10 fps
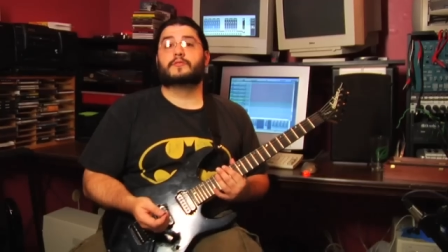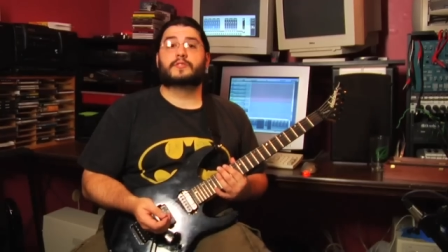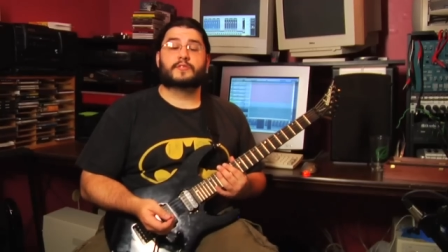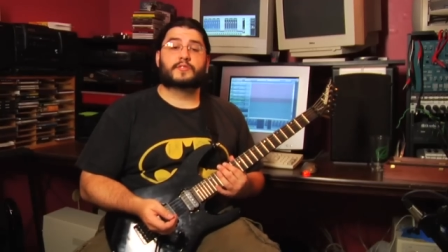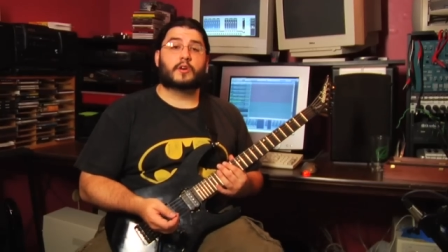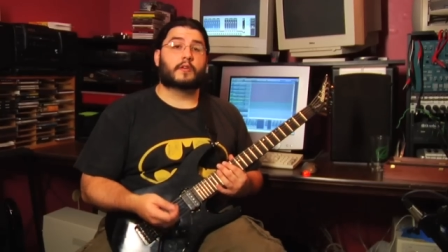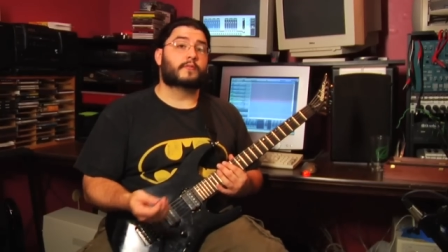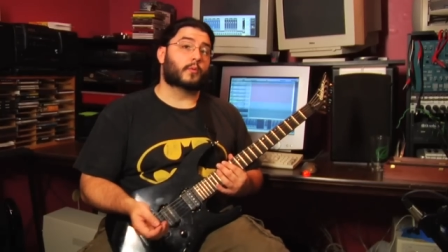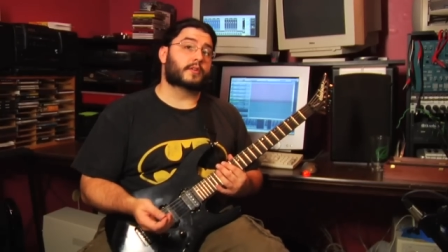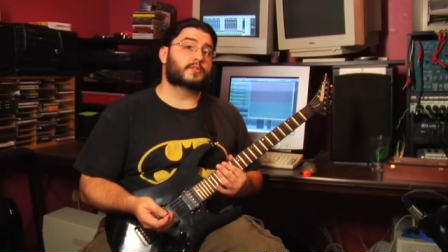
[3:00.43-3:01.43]
is used in the song
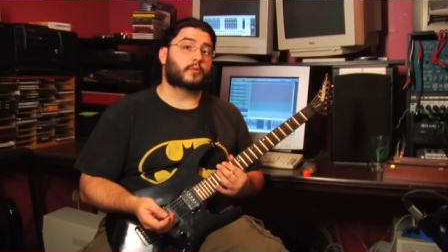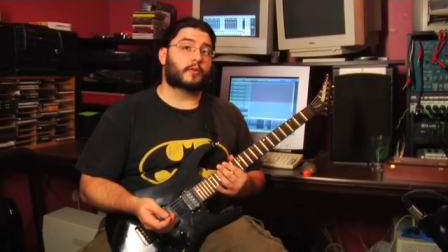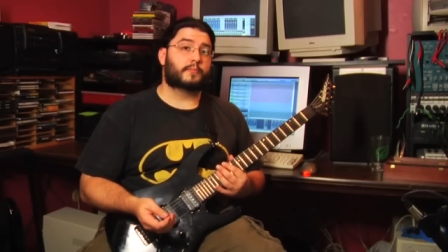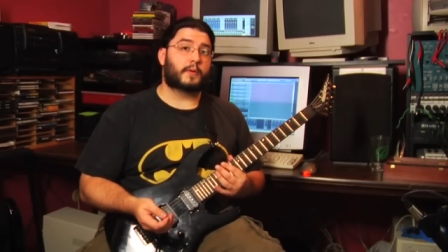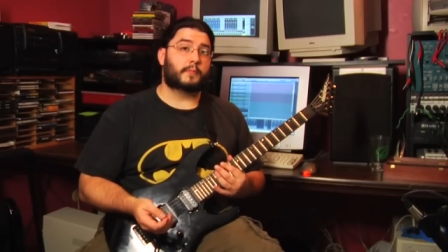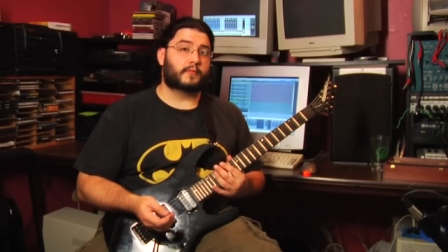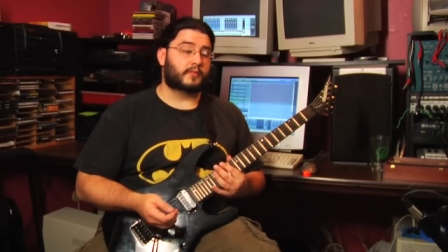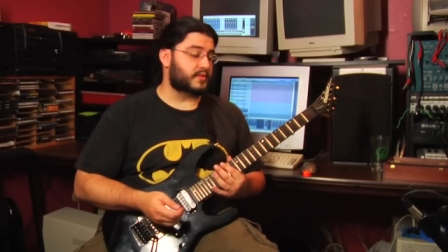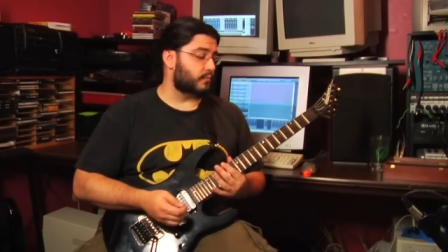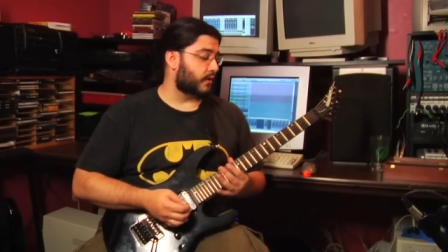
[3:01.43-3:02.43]
For What It's Worth by
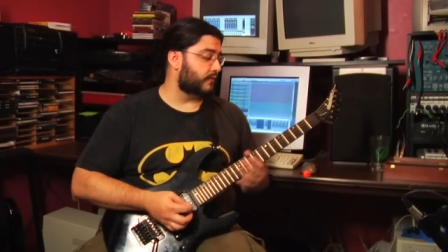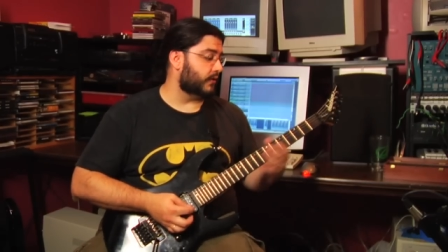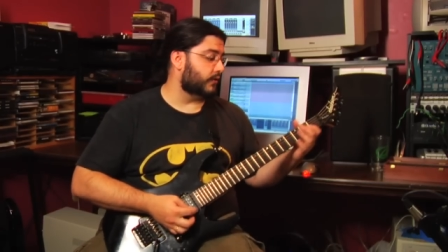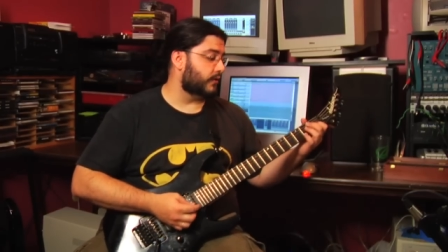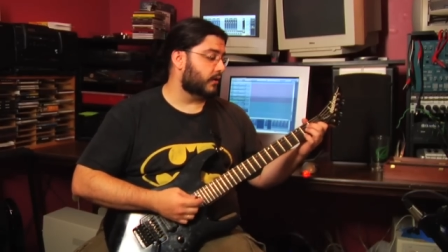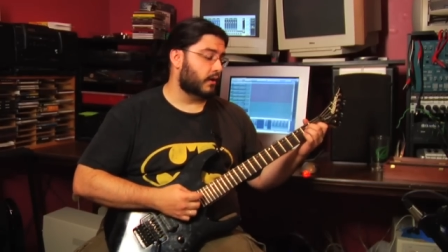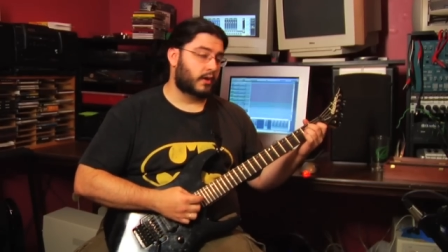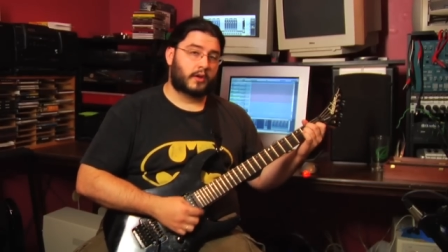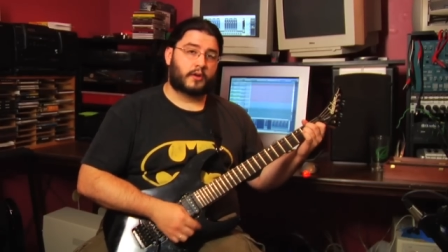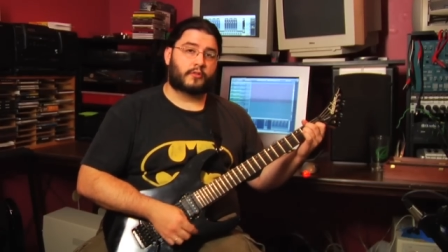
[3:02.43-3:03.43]
Buffalo Springfield.
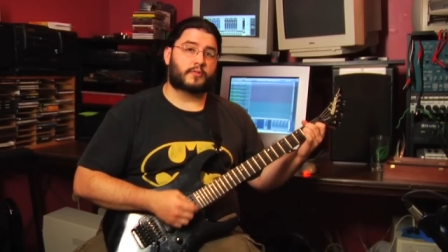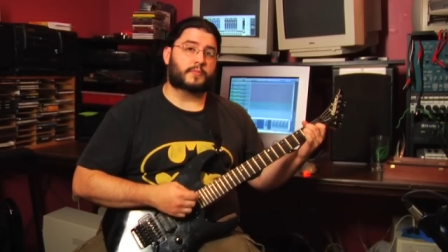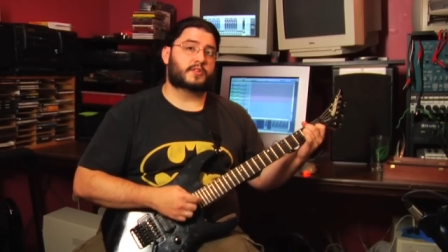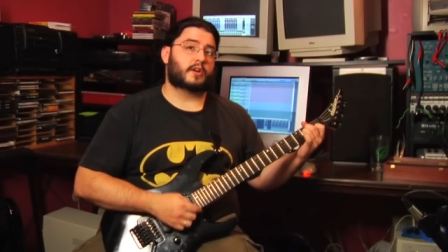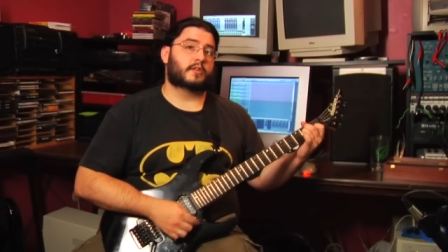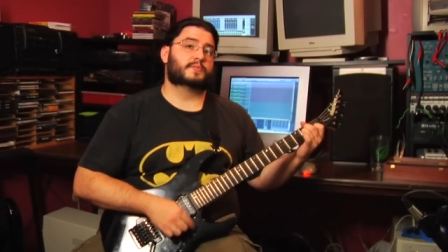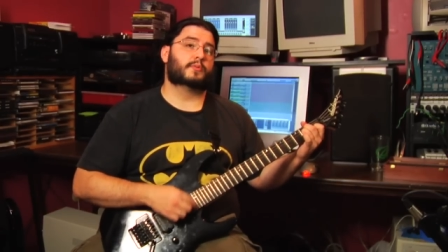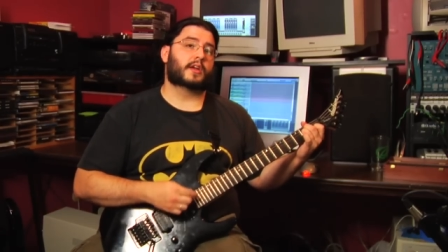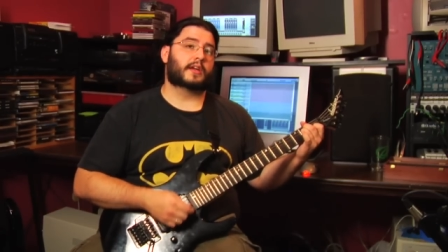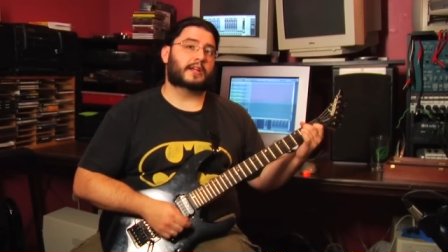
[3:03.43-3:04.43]
The rhythm guitar is
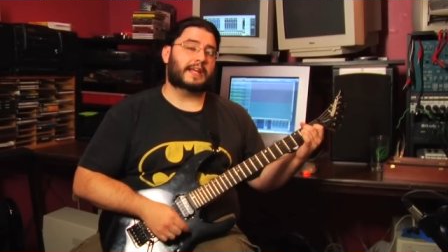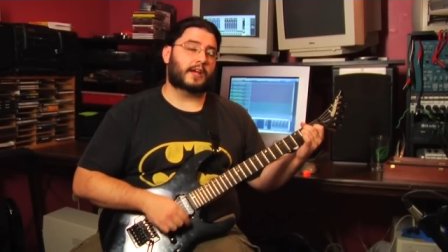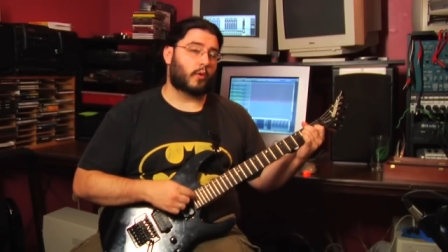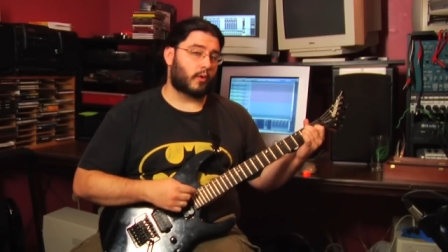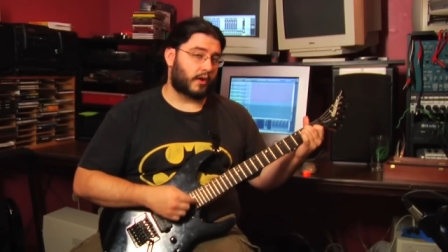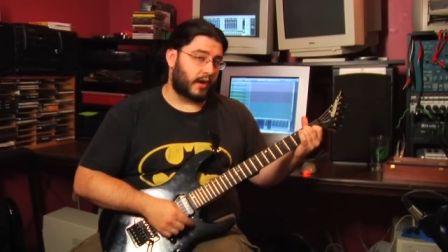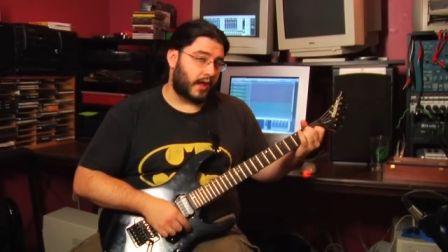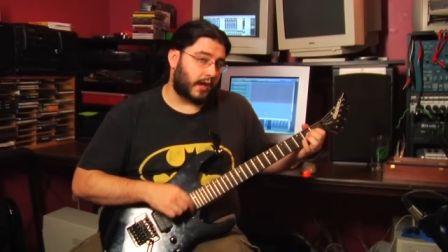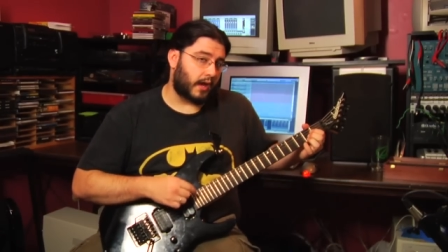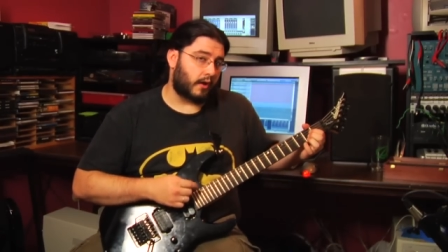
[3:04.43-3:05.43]
playing an E chord and
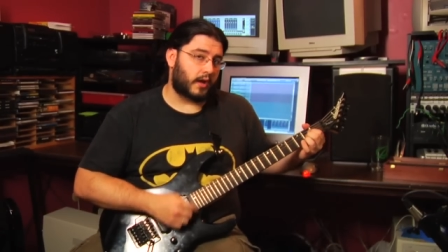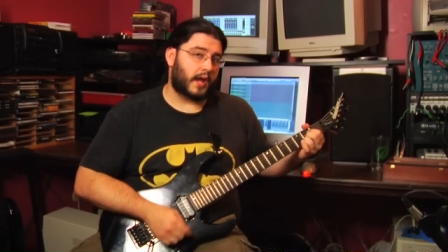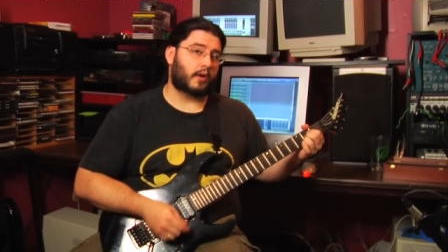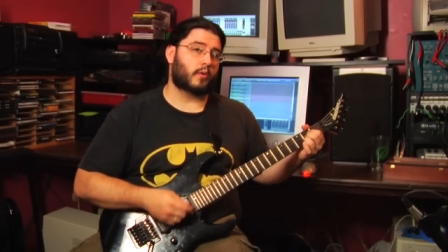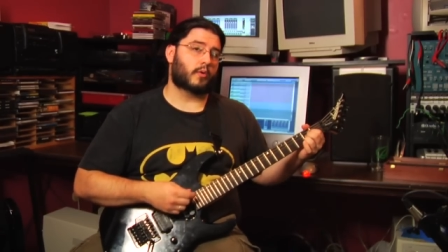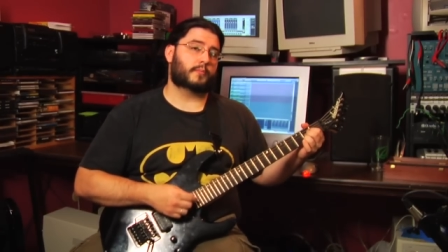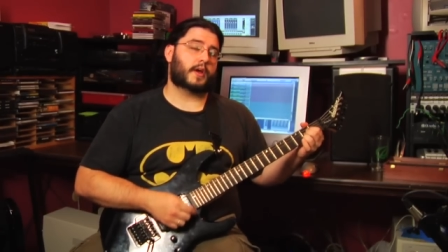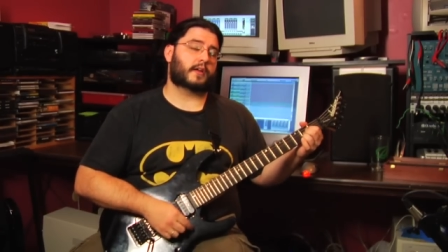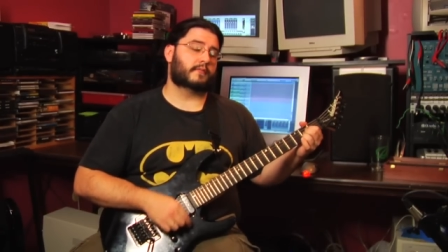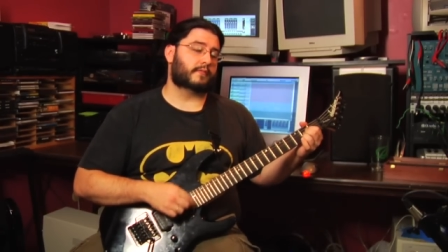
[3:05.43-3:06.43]
an A, chord
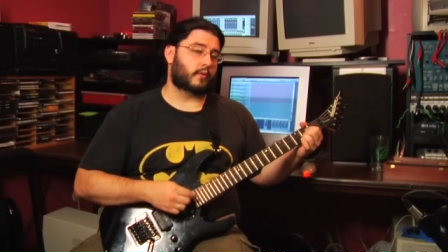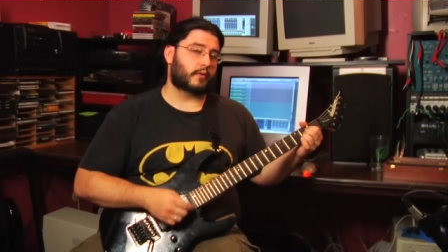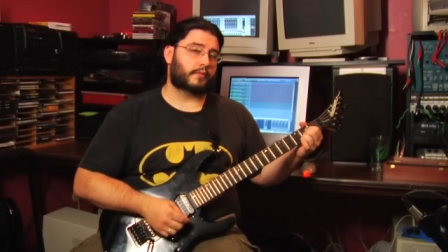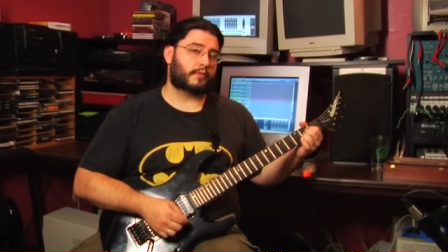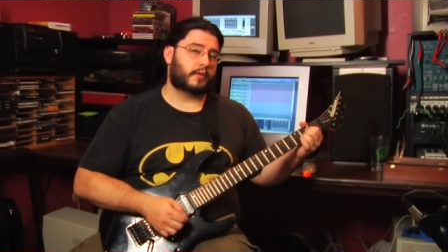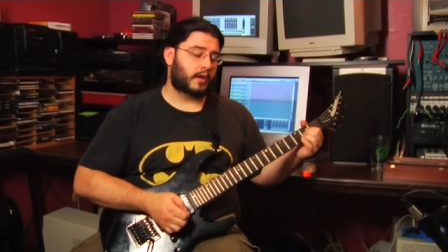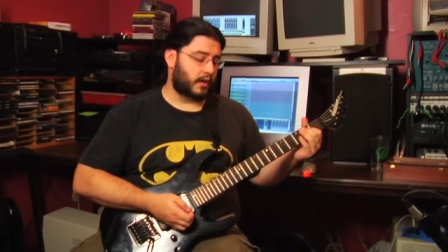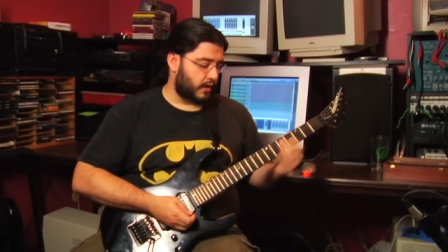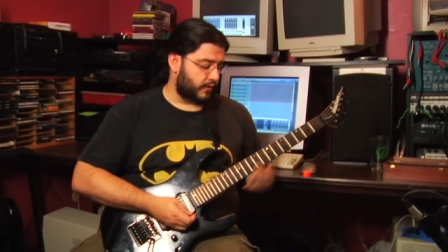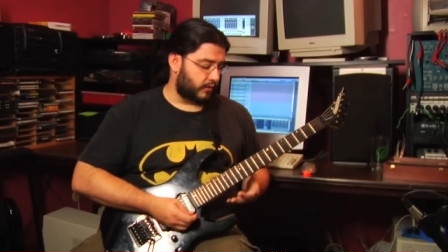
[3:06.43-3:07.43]
back and
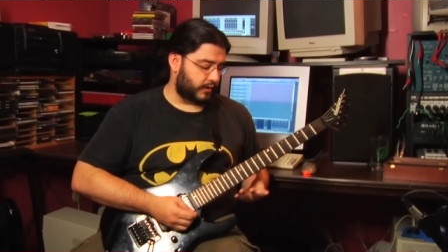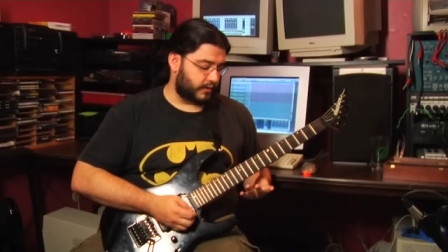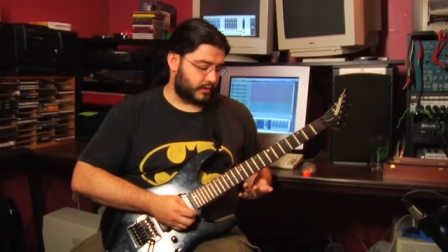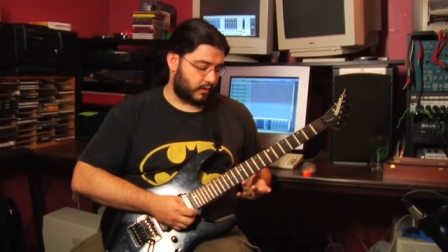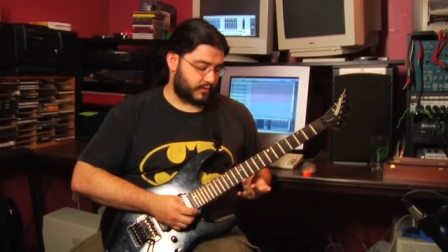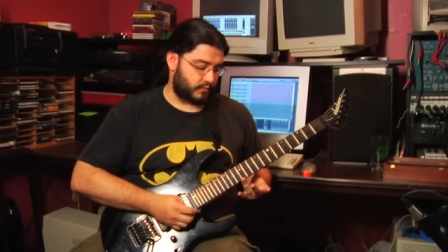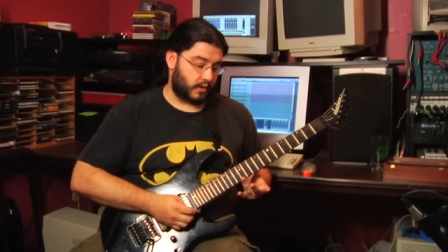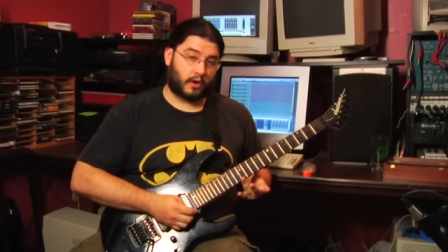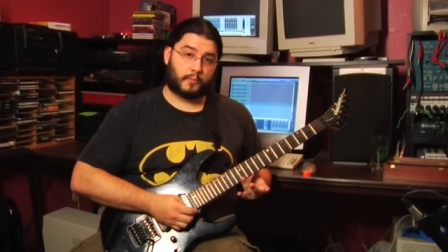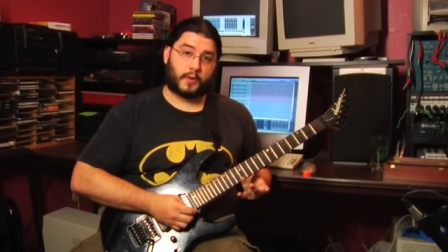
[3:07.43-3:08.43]
forth. The lead guitar is
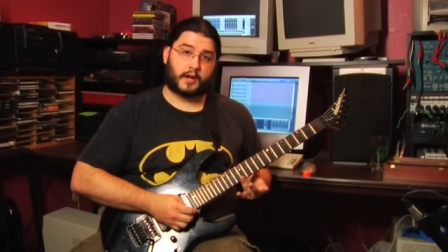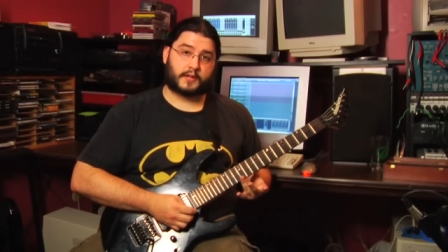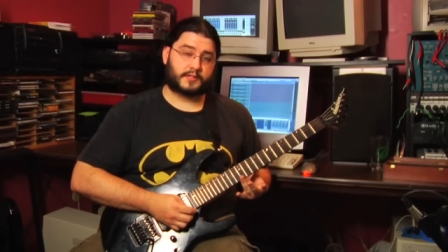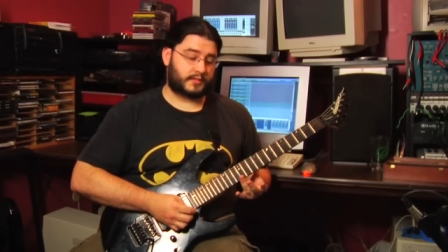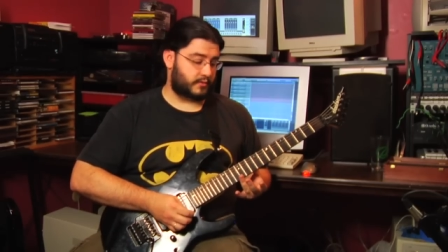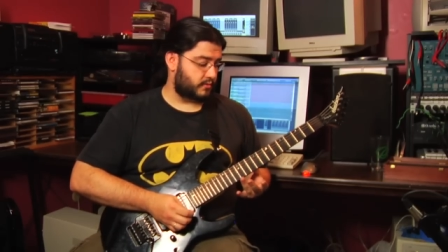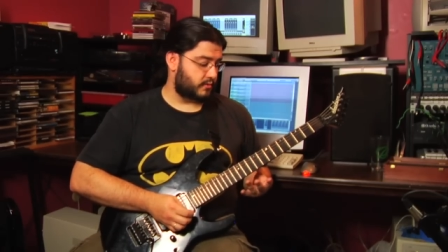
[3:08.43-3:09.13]
running harmonics.